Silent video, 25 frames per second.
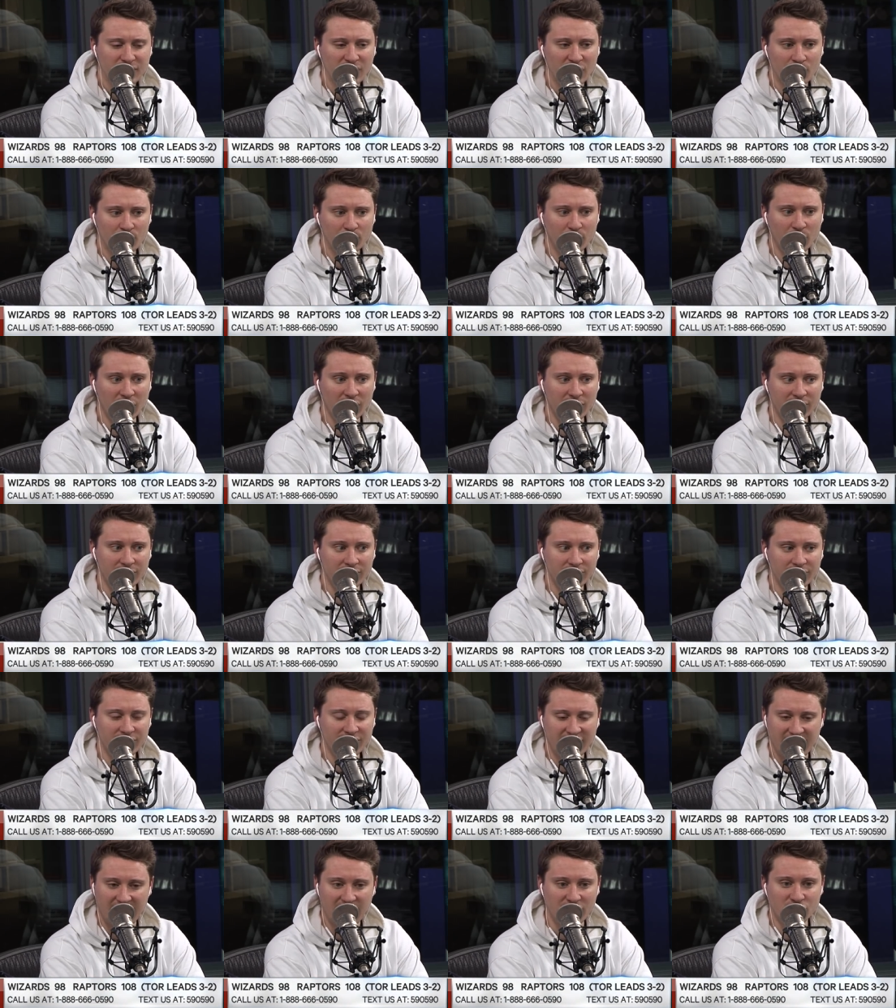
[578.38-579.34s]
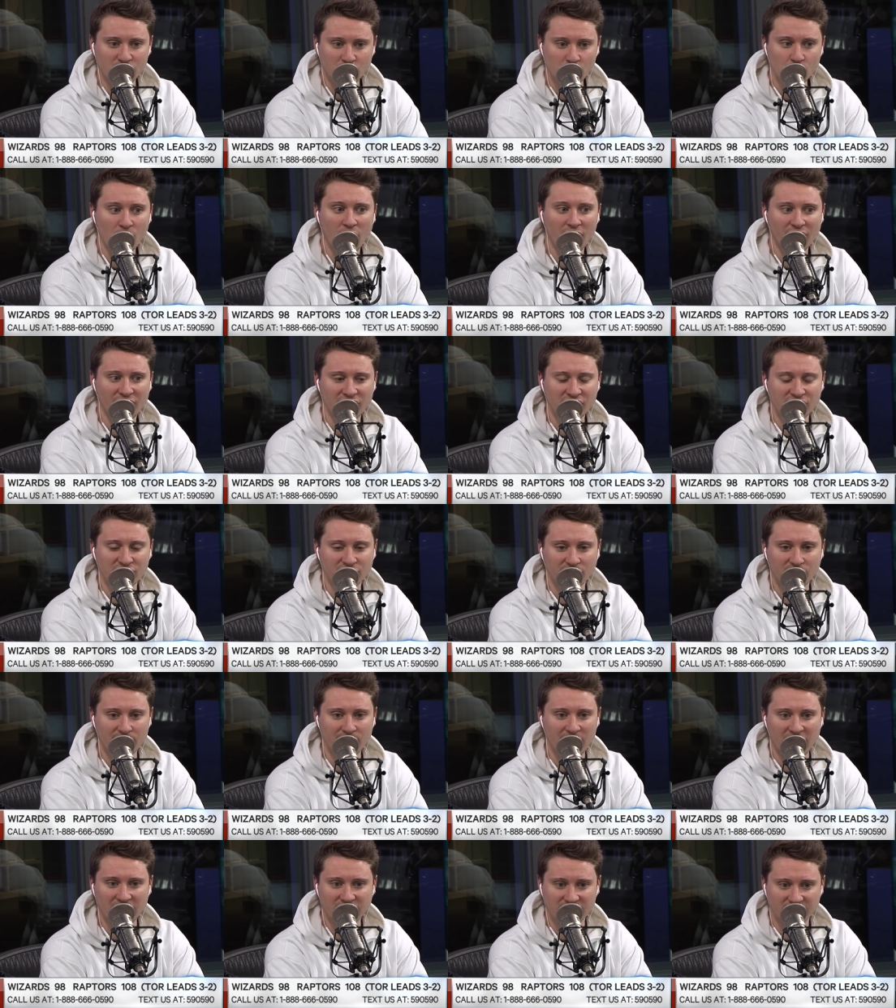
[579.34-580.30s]
But they had two offensive
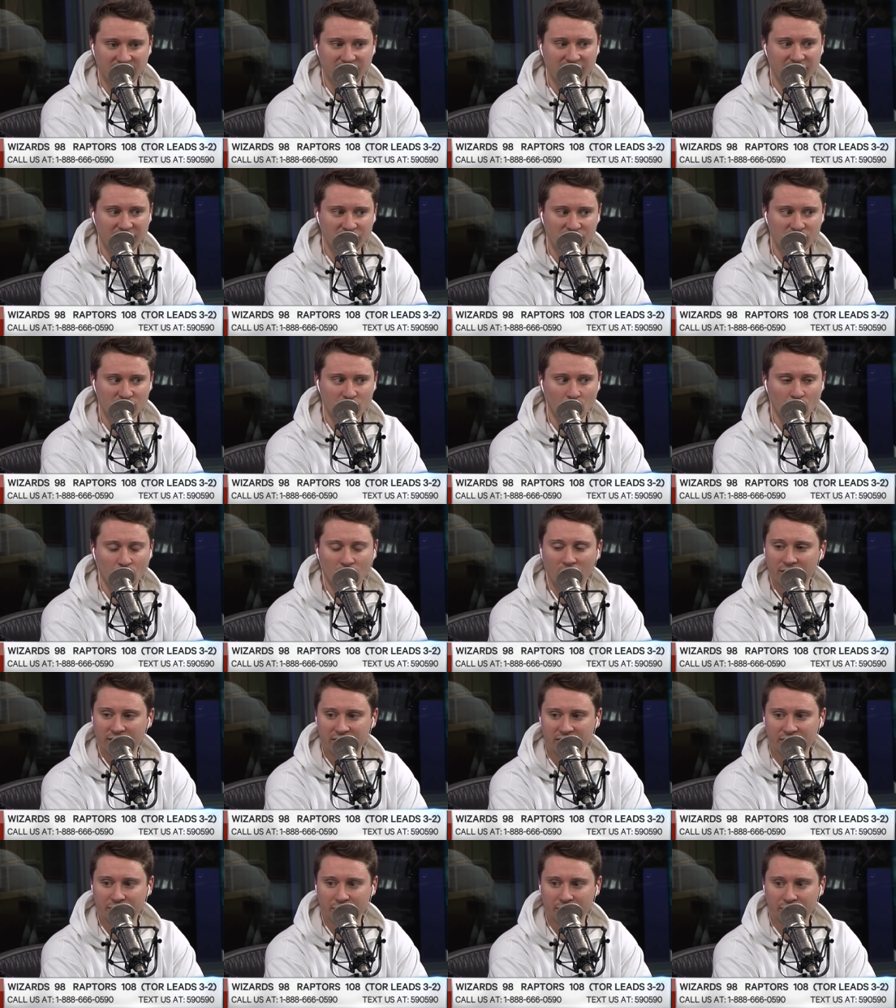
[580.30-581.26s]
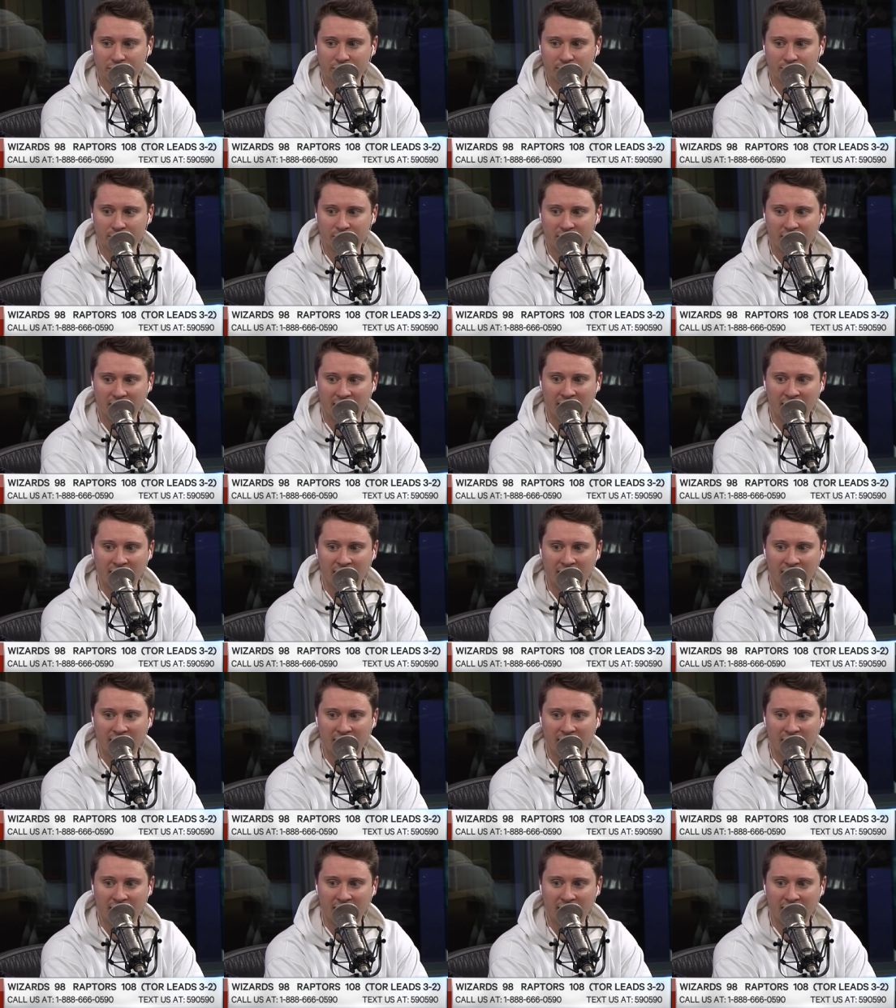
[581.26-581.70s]
rebounds and they didn't score on either of them.